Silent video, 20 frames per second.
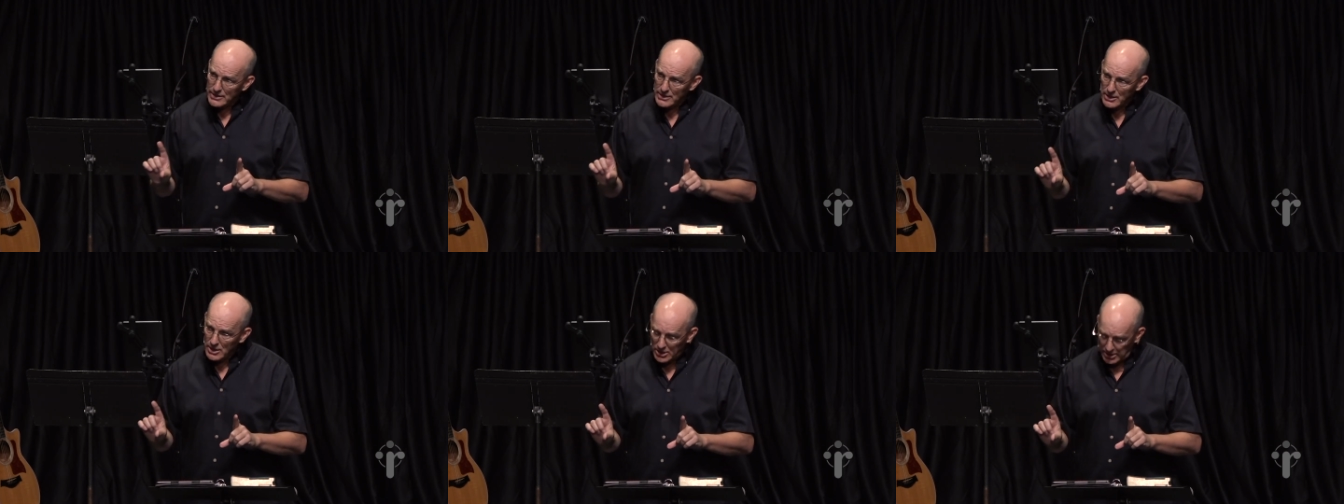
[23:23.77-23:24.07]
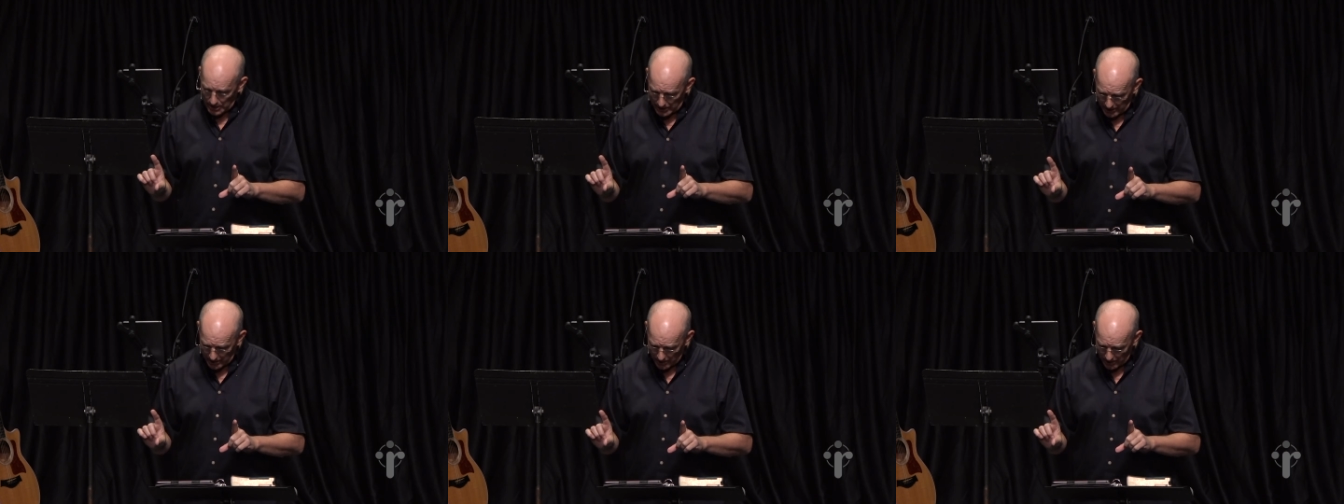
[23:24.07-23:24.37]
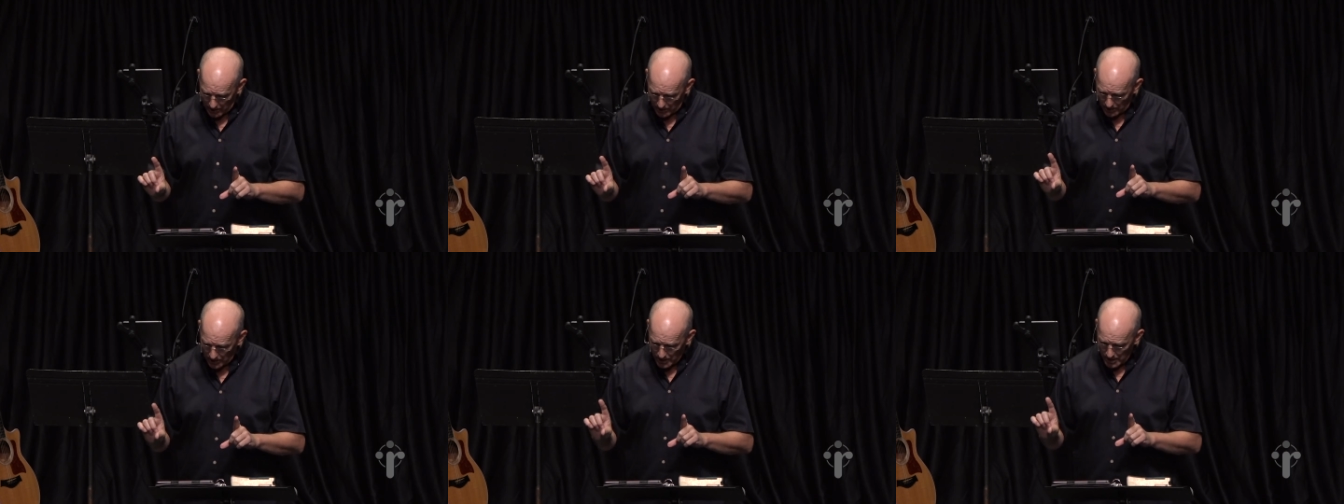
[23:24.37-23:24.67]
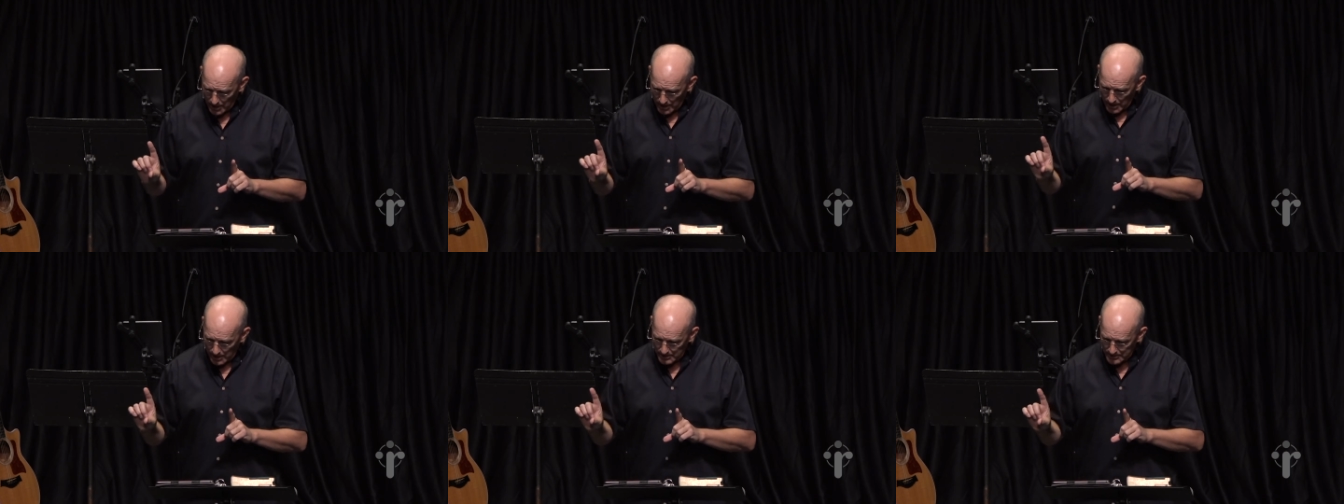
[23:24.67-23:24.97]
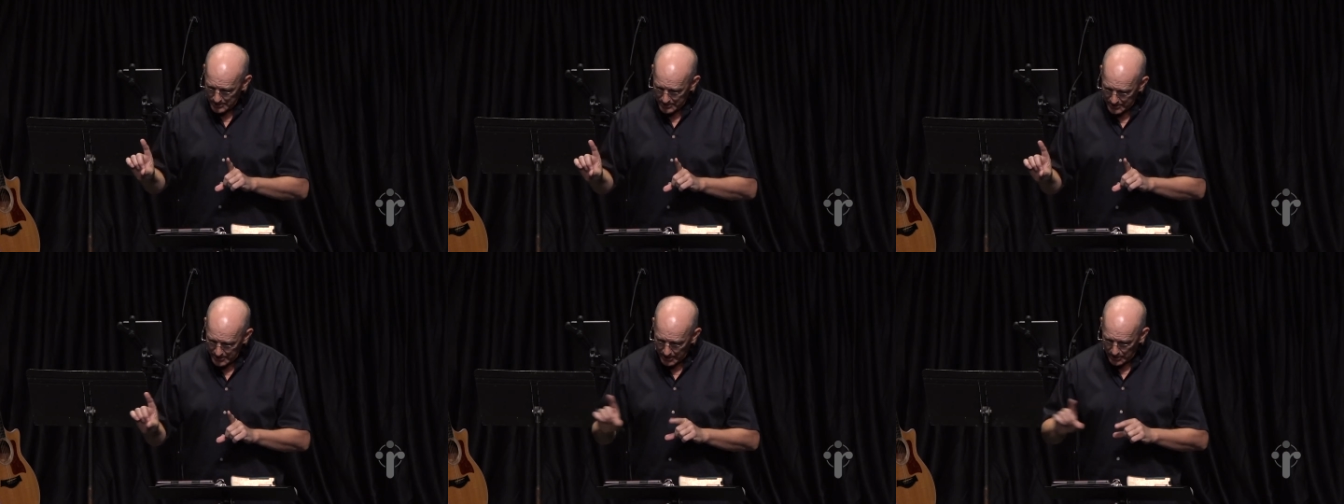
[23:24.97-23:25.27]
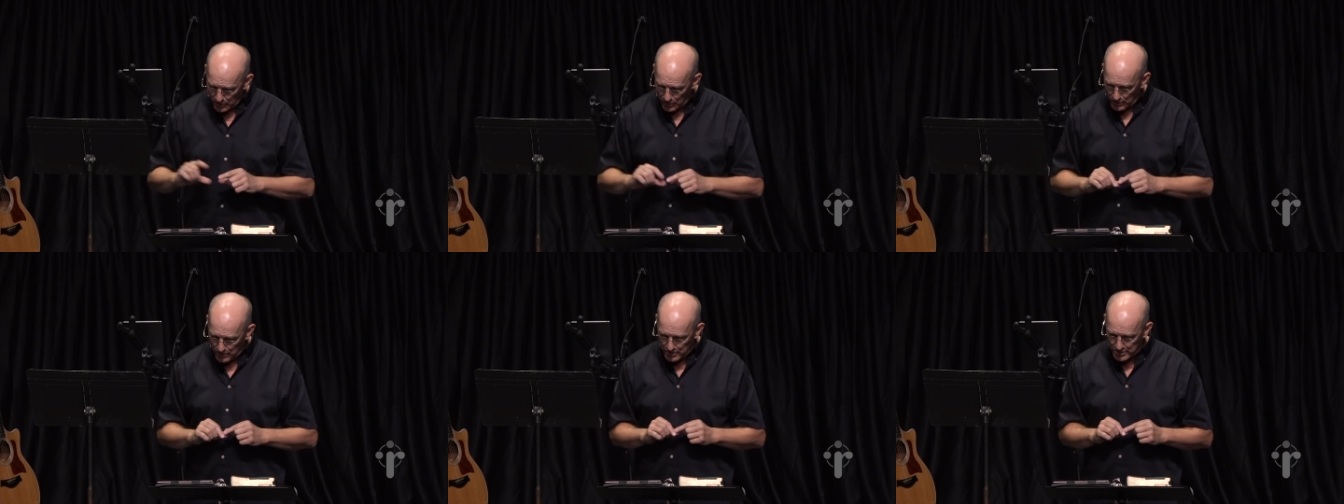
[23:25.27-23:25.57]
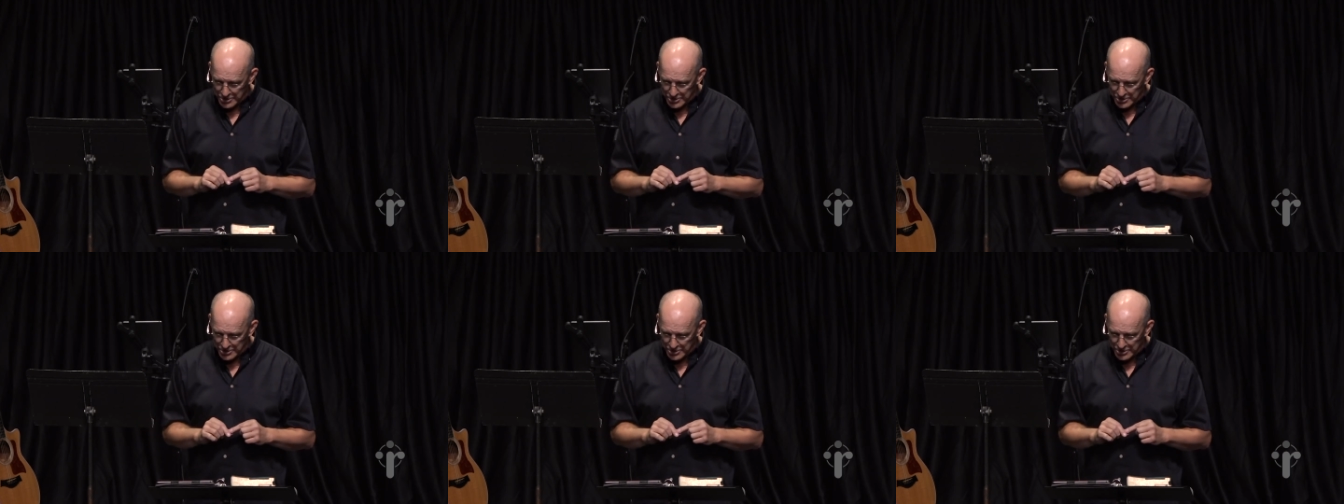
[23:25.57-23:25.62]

declare a sinner